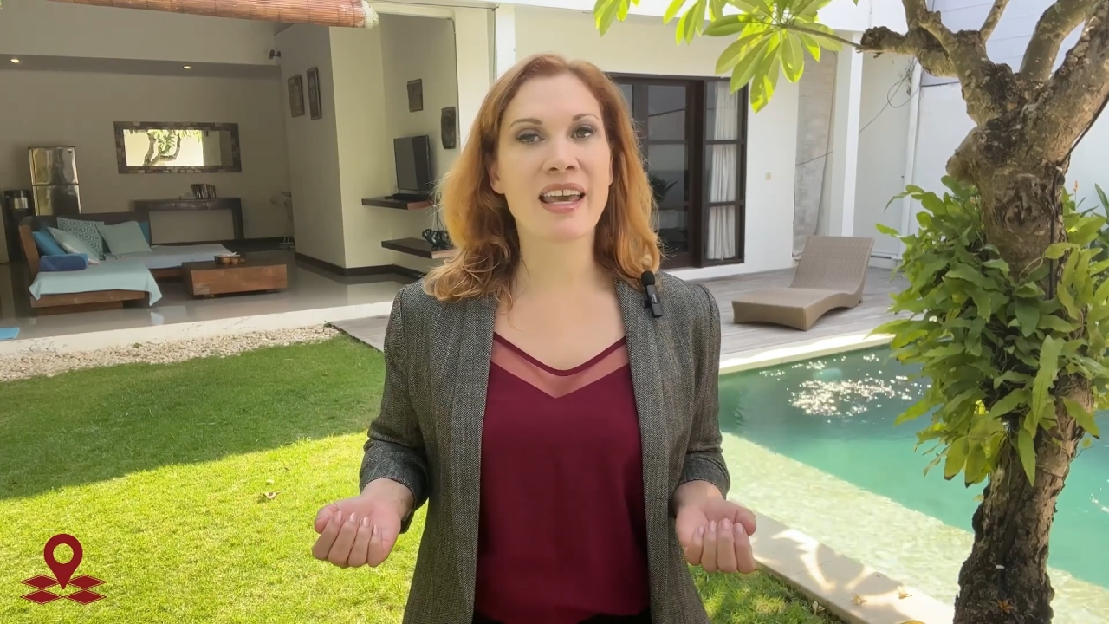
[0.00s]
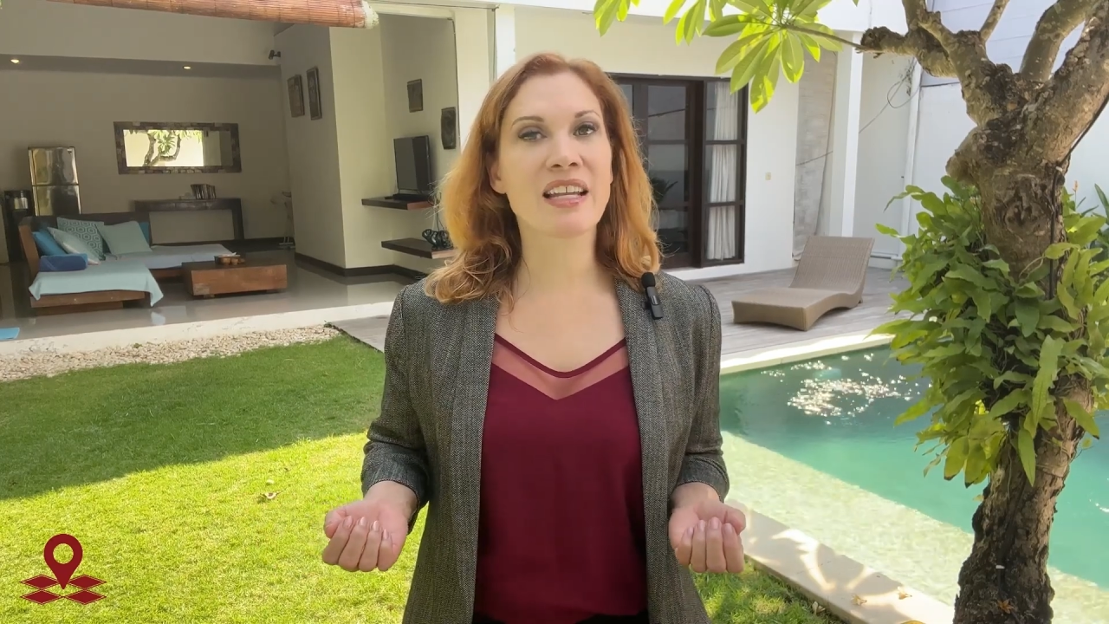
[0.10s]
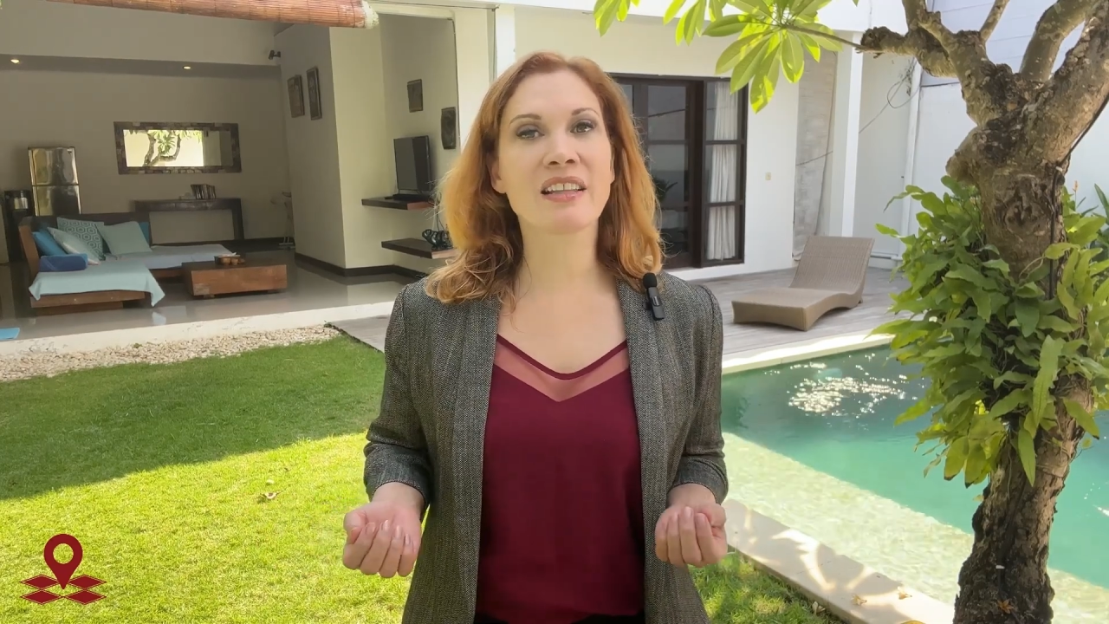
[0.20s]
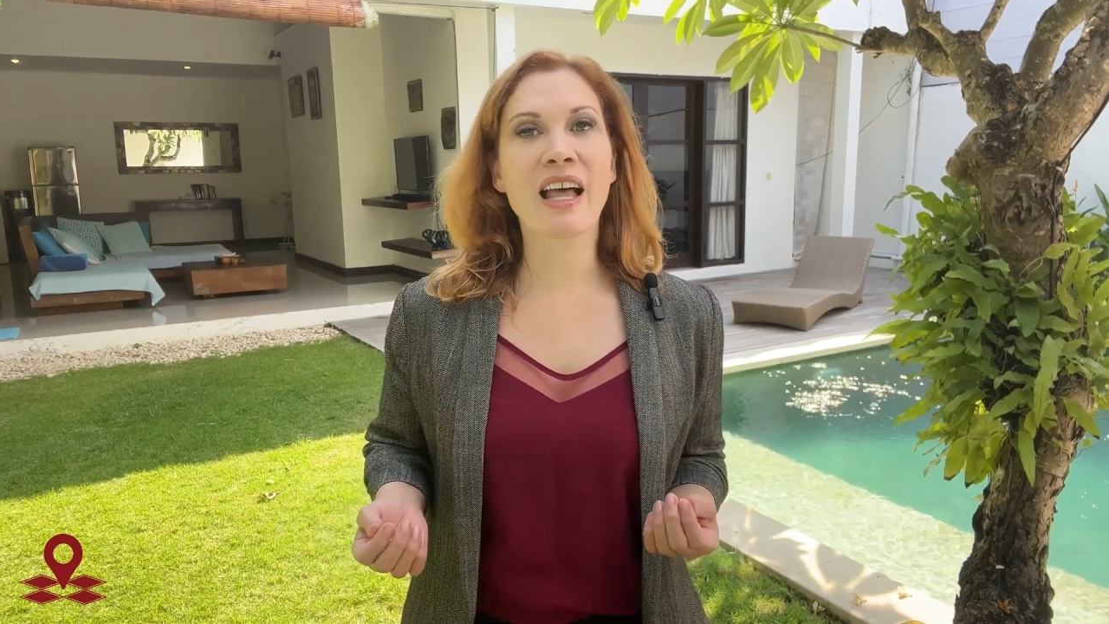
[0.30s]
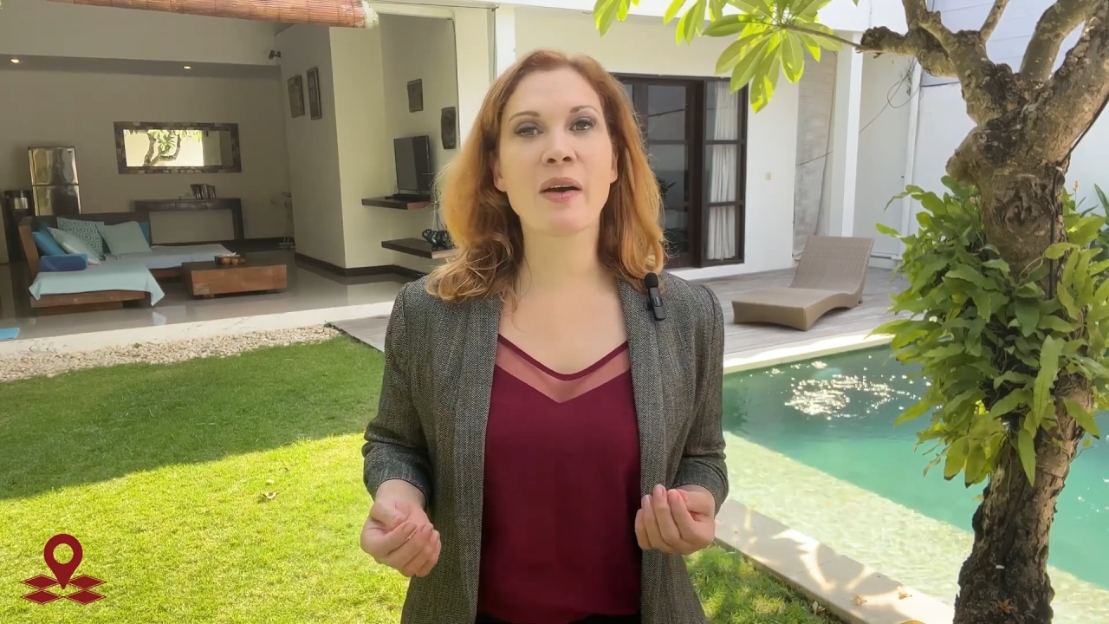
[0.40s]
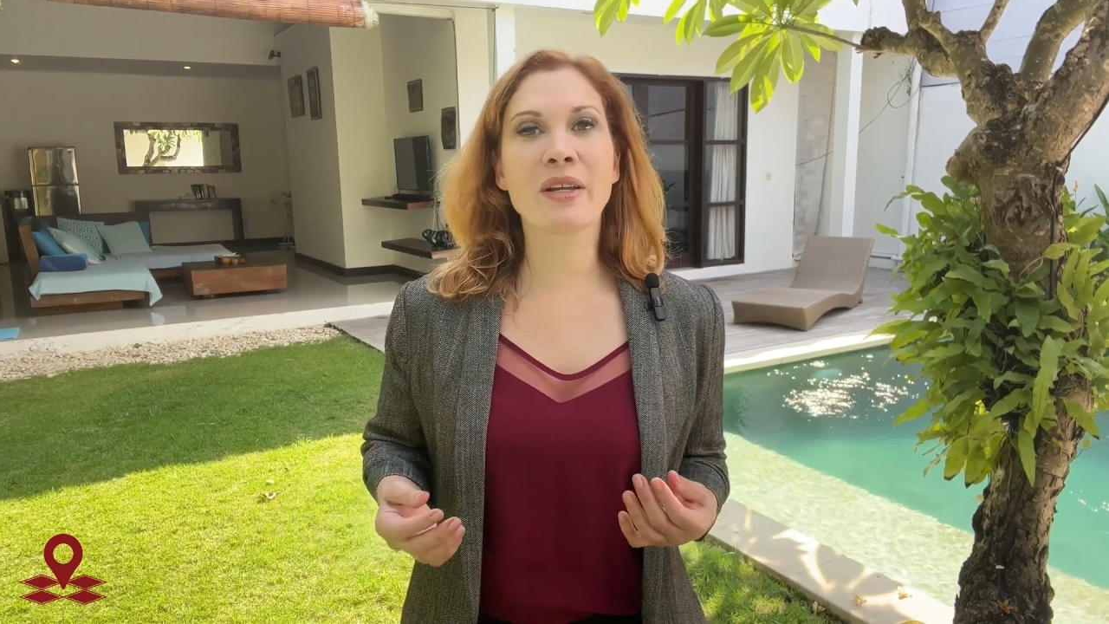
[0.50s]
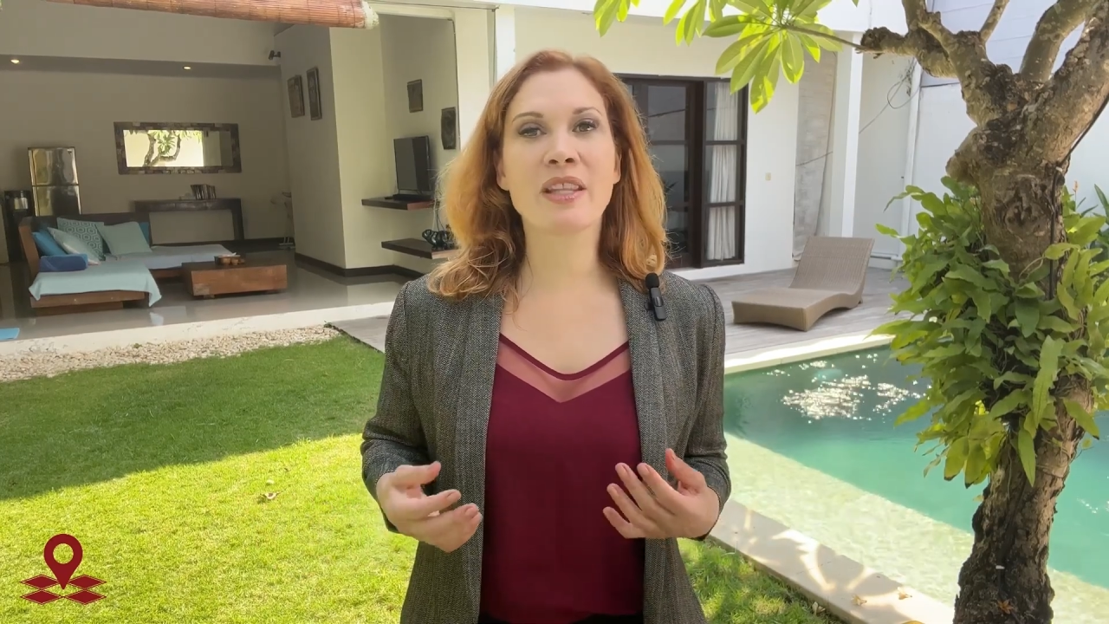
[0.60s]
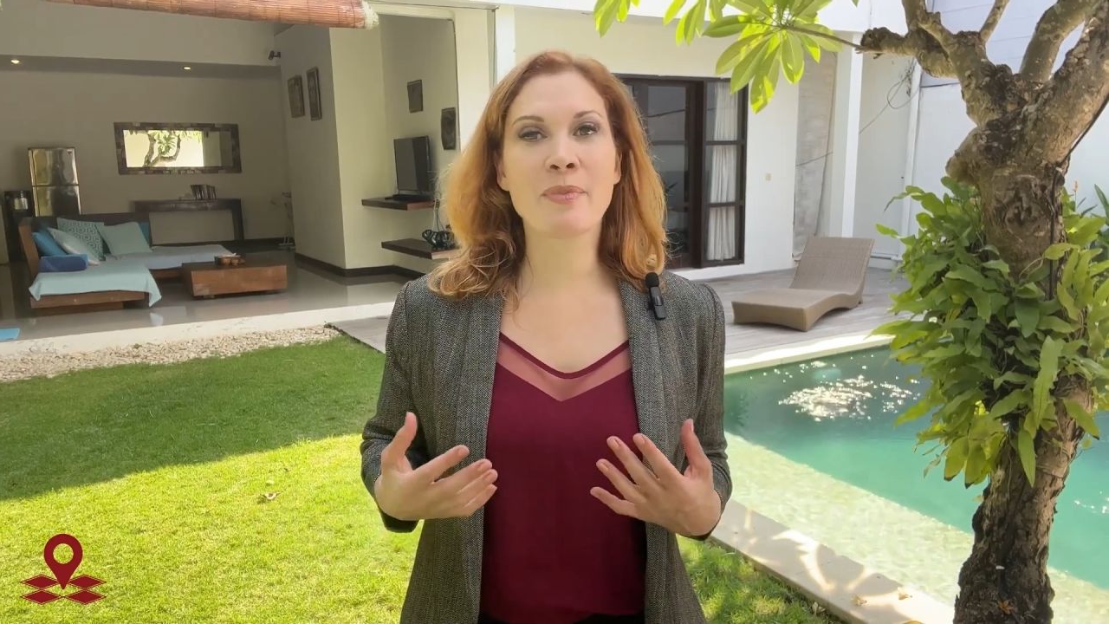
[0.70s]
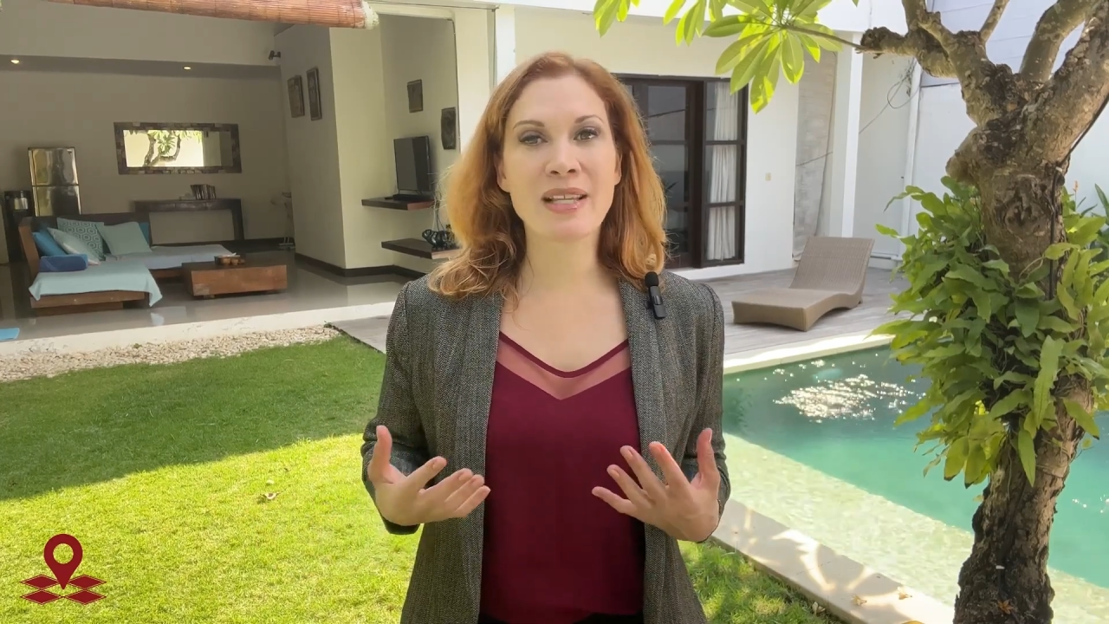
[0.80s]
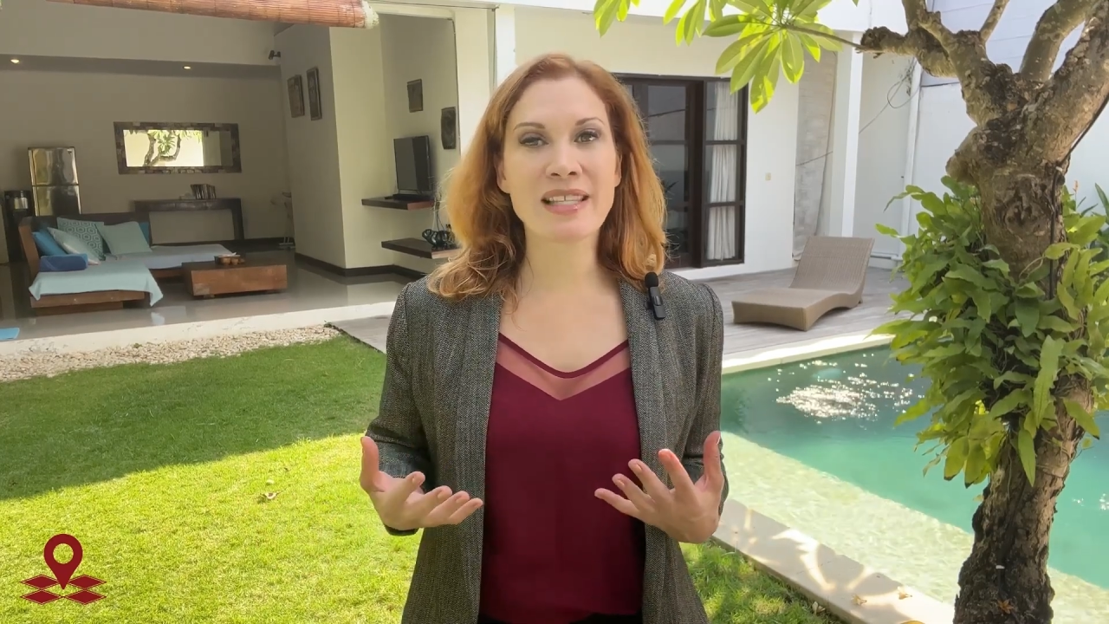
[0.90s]
and
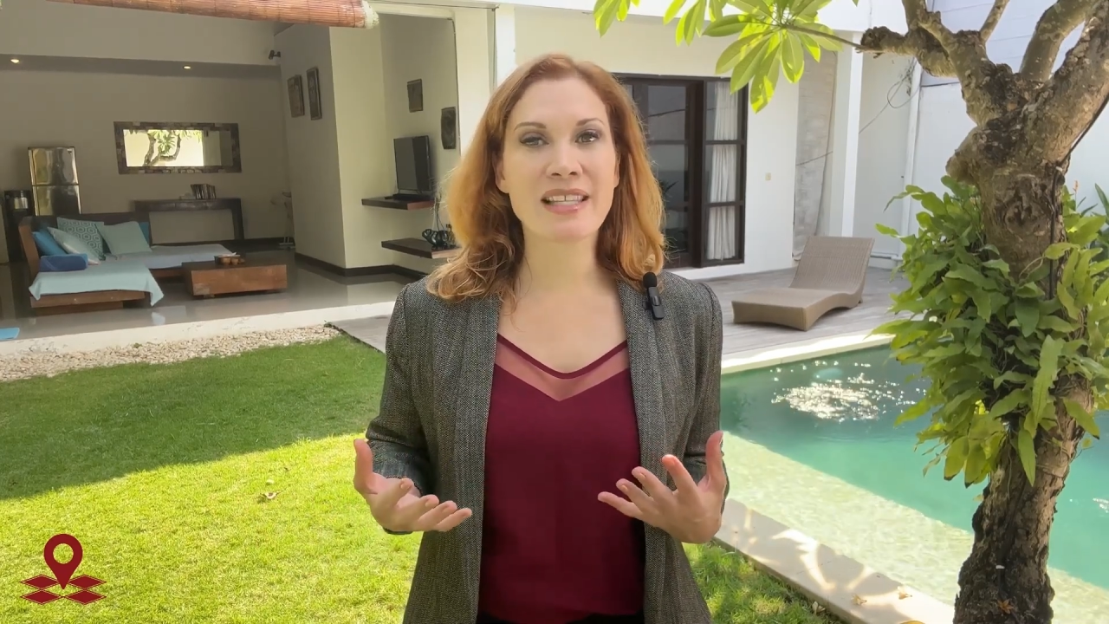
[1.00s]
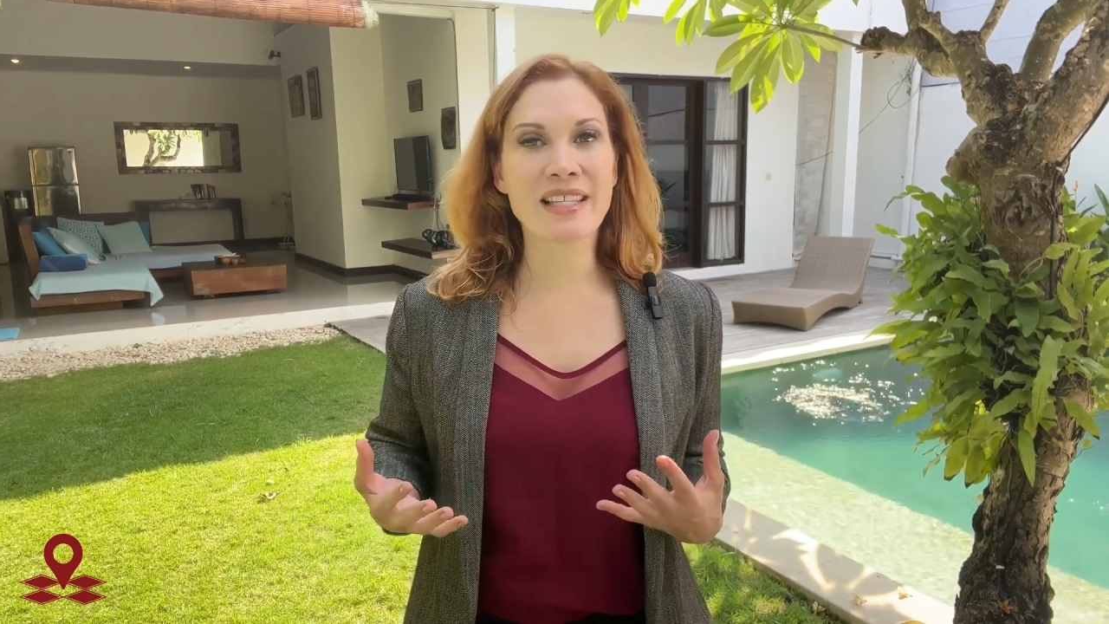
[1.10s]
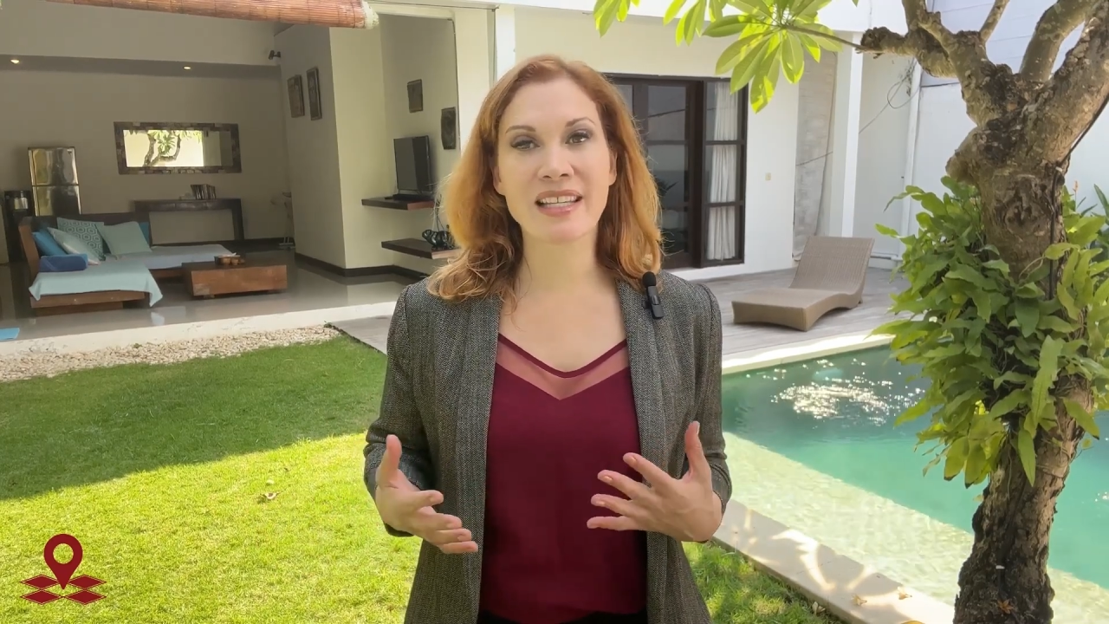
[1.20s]
allowing the business